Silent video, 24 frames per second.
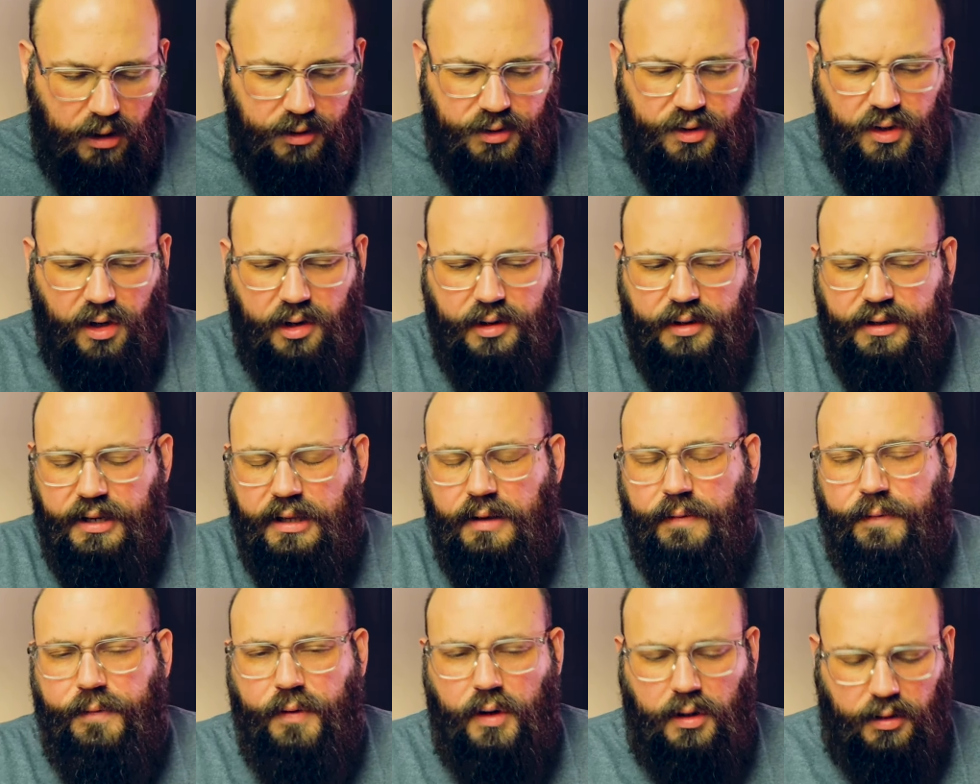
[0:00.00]

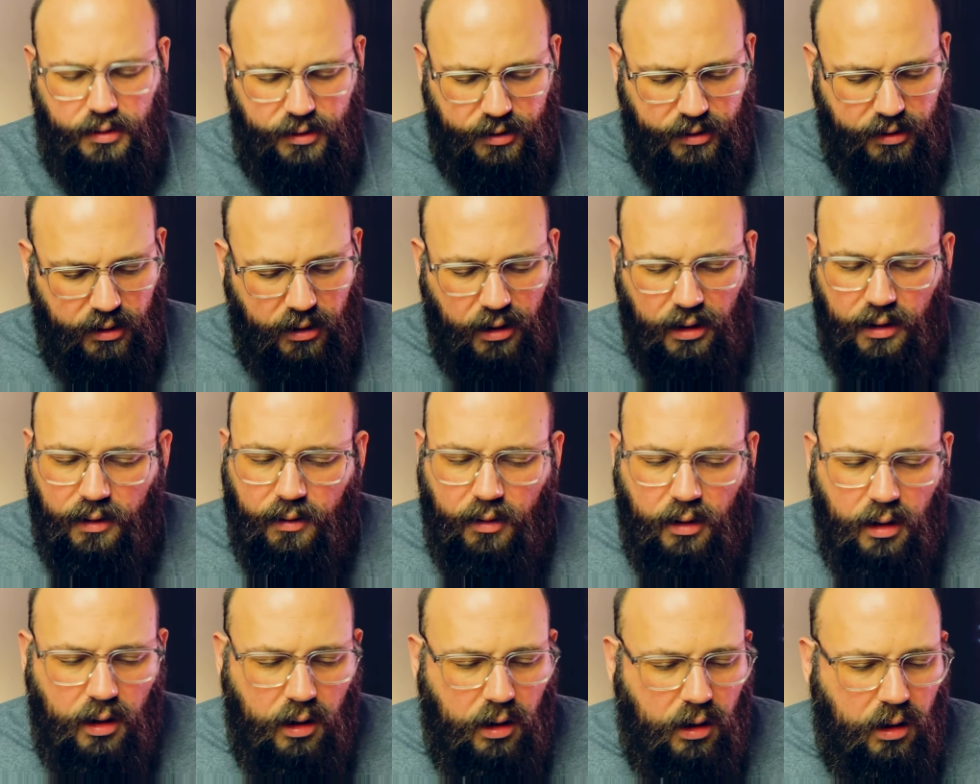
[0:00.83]
Uncertainty the first,
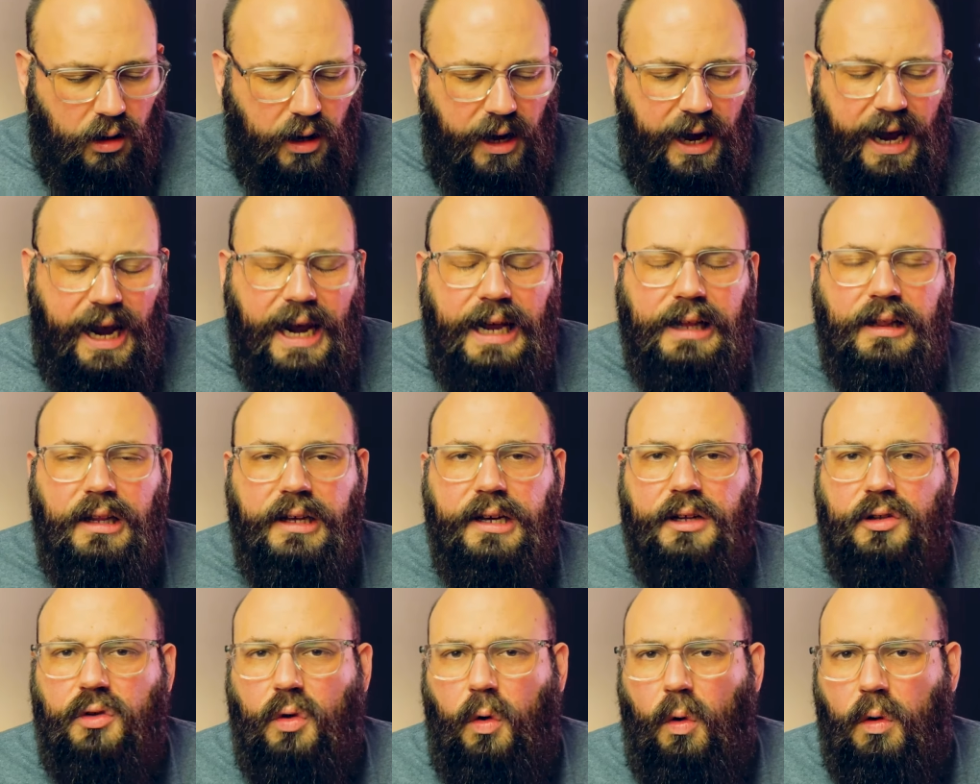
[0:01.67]

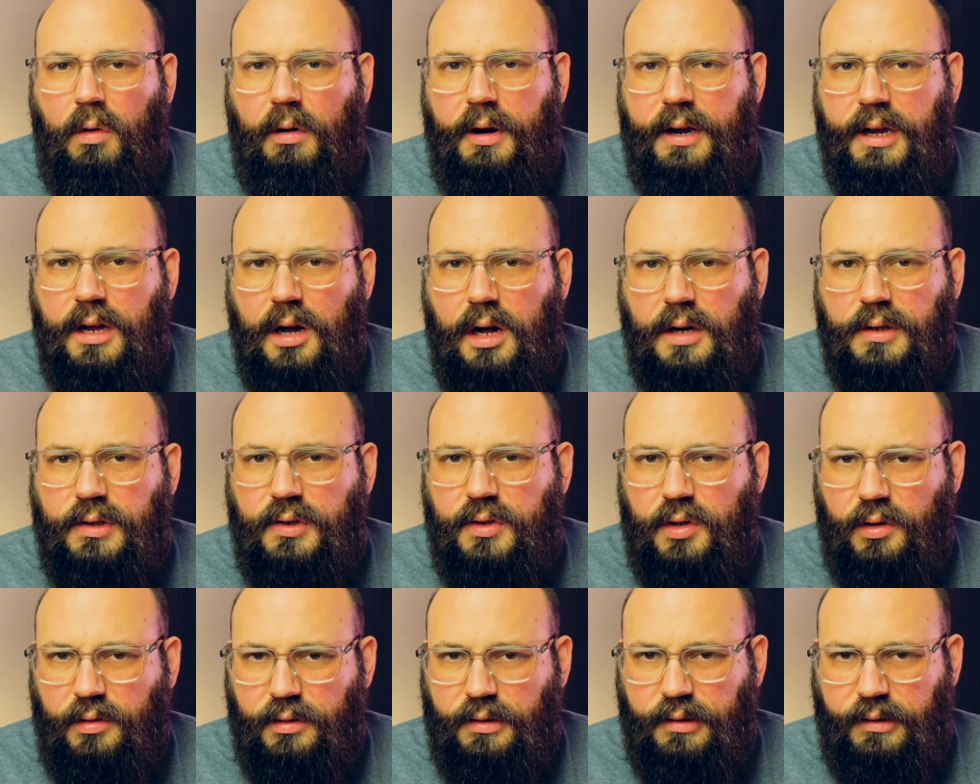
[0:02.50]
aleatory
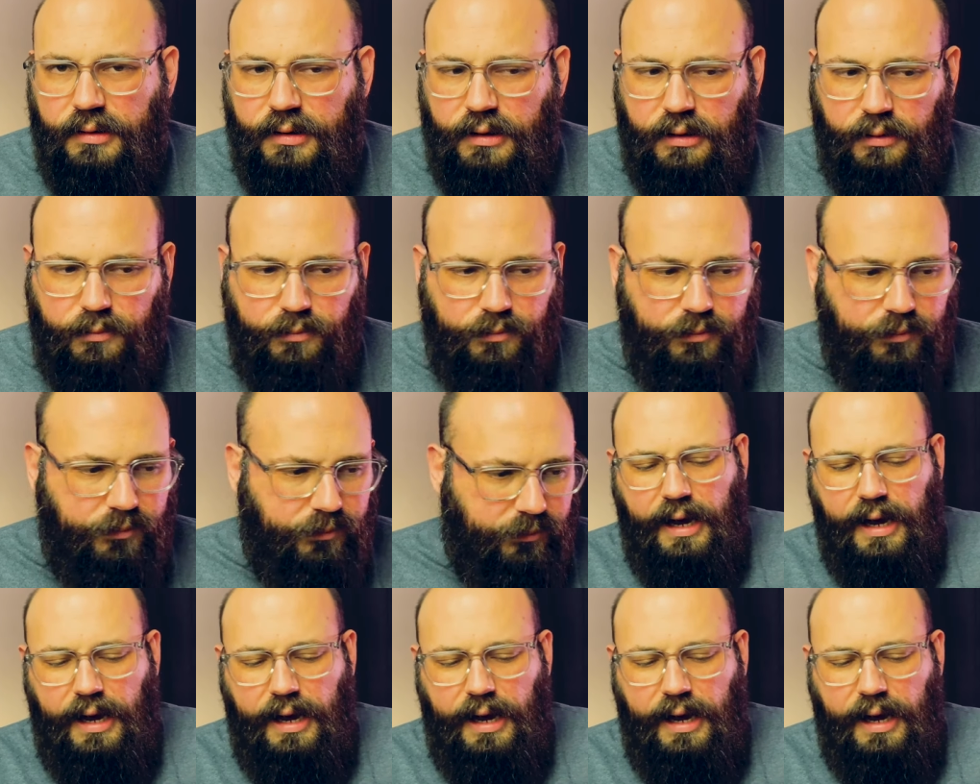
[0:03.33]
uncertainty.